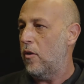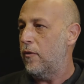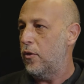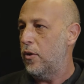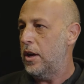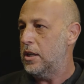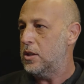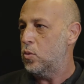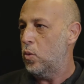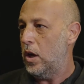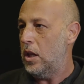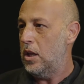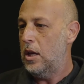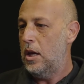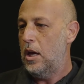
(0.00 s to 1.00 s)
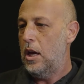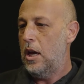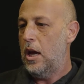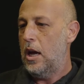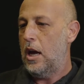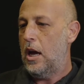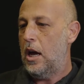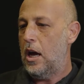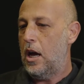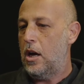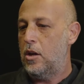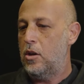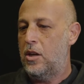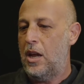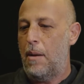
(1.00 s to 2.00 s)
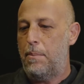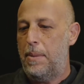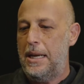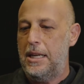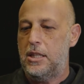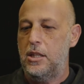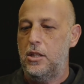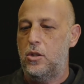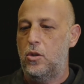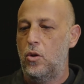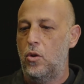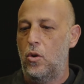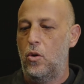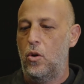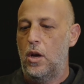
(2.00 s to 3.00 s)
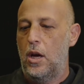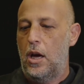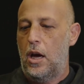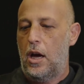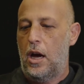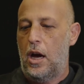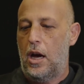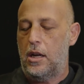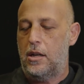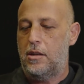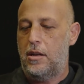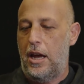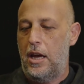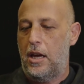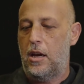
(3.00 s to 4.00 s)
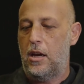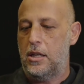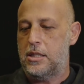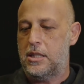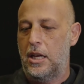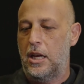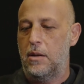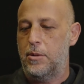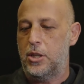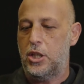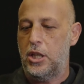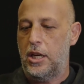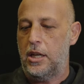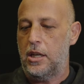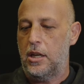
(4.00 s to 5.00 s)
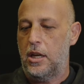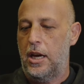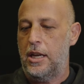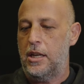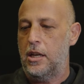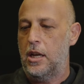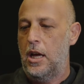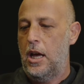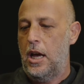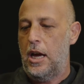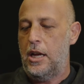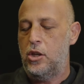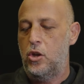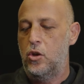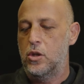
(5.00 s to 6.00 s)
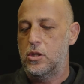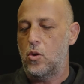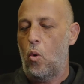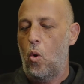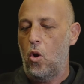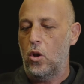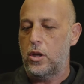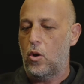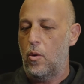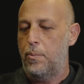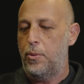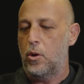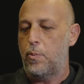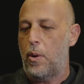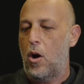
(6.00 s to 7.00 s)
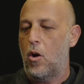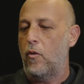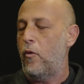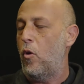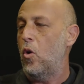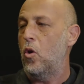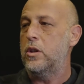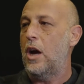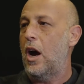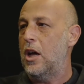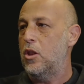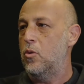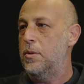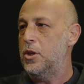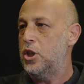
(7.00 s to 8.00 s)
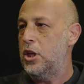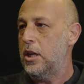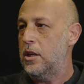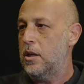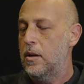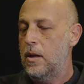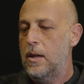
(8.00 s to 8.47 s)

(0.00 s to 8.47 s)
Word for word: offering as well, the ability to take a single machine and, and use all the compute power of all the other machine,